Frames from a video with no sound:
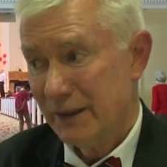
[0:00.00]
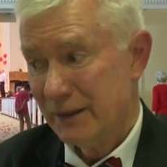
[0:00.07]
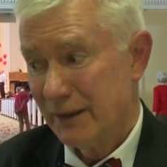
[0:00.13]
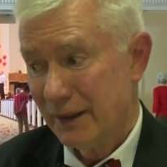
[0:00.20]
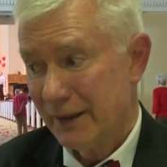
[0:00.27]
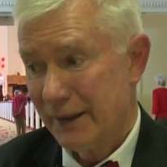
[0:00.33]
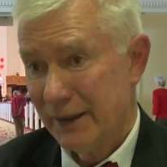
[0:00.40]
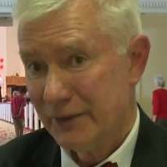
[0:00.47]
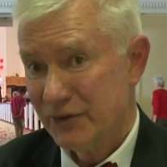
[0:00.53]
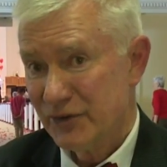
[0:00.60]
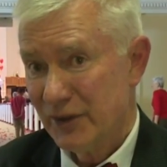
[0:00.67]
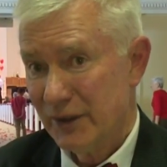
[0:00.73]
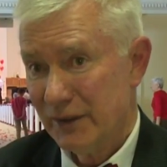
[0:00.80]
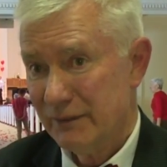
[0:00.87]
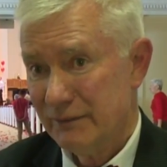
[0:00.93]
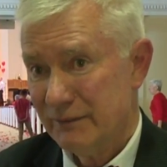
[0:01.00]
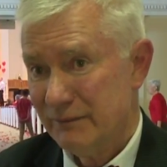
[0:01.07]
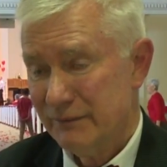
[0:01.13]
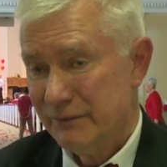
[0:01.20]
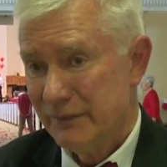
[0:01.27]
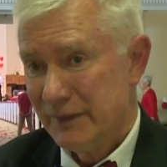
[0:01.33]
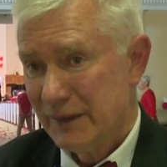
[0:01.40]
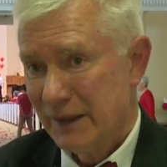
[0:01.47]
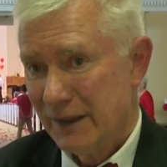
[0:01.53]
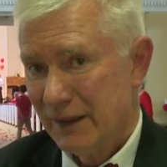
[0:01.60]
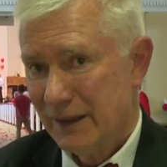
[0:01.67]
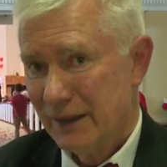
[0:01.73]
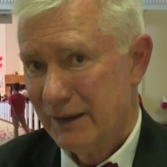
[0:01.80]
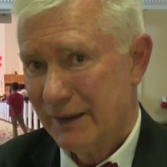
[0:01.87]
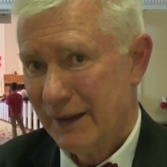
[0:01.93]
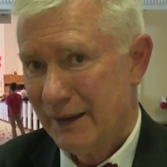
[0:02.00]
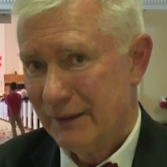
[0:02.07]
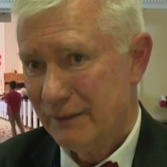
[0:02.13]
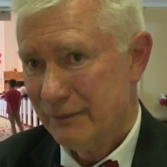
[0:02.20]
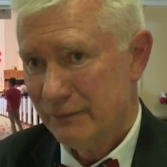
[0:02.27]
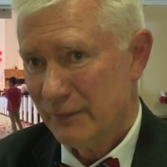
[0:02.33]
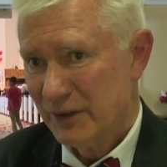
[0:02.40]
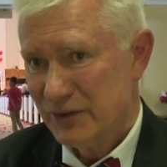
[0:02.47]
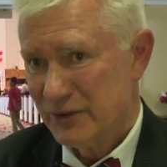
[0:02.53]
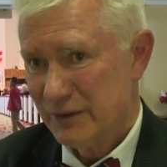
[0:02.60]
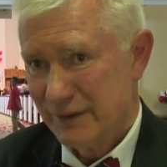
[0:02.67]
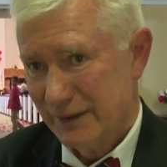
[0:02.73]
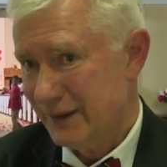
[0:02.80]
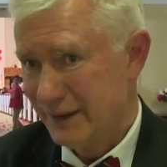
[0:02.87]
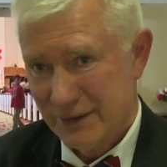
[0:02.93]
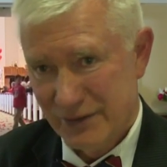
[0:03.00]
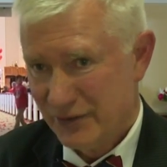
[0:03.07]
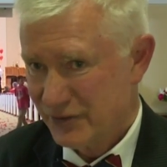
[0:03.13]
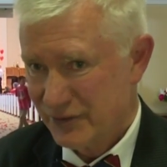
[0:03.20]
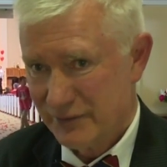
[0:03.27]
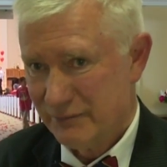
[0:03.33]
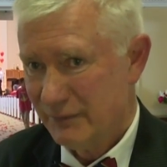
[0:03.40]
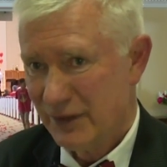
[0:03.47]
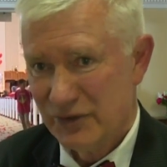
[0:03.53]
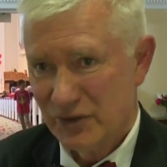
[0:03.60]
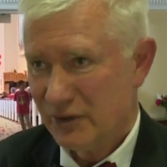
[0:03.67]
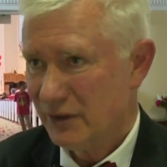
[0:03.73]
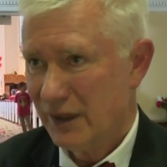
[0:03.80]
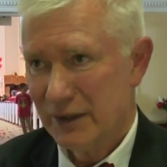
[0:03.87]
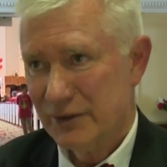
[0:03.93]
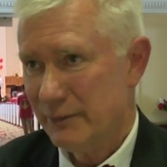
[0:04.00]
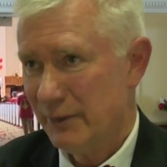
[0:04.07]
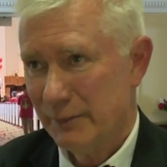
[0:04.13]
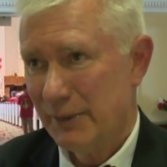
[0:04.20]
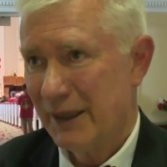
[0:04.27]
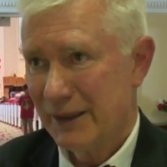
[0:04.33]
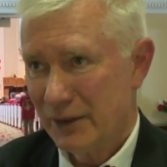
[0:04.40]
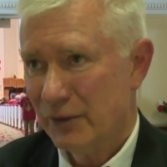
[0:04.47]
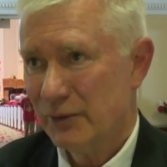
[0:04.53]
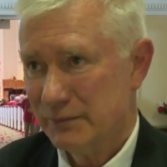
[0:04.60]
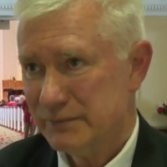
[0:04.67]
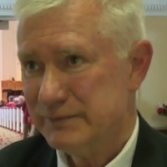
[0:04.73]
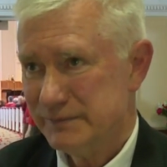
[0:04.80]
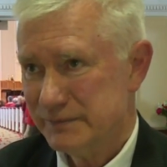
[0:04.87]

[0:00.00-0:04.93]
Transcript: And I can't say uh, how much it just means a lot to be back home.